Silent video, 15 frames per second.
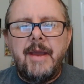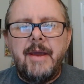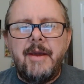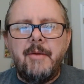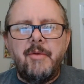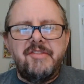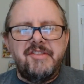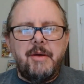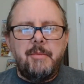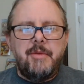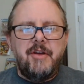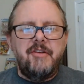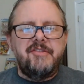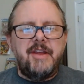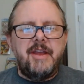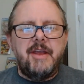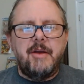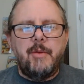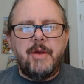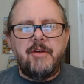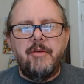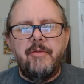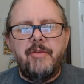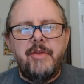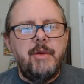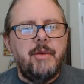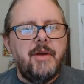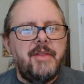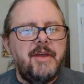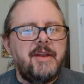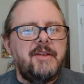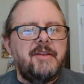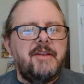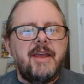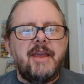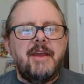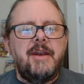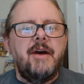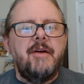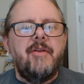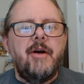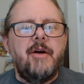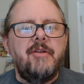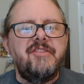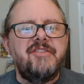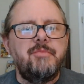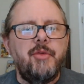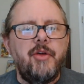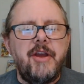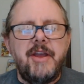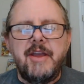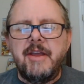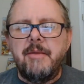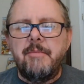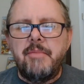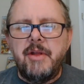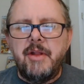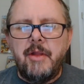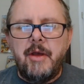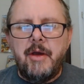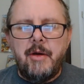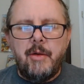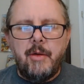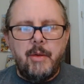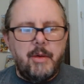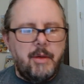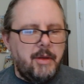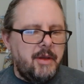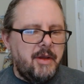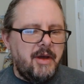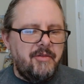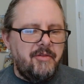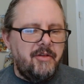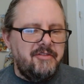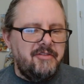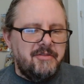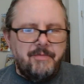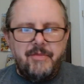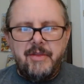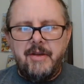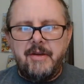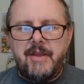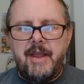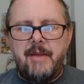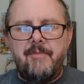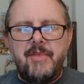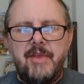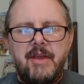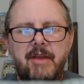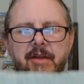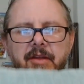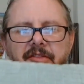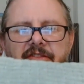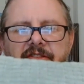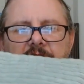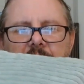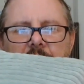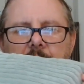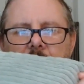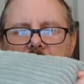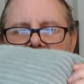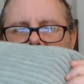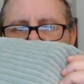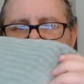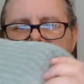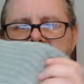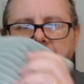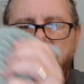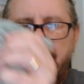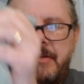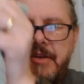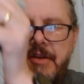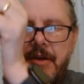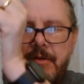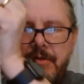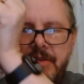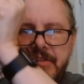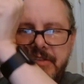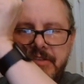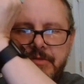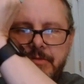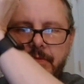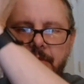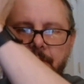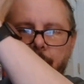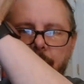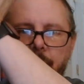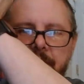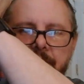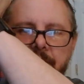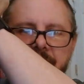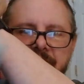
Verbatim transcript: Hey, what's up? Here's a quick review of the Deconovo spring pillow covers. Okay, so if you can see right here, this is what it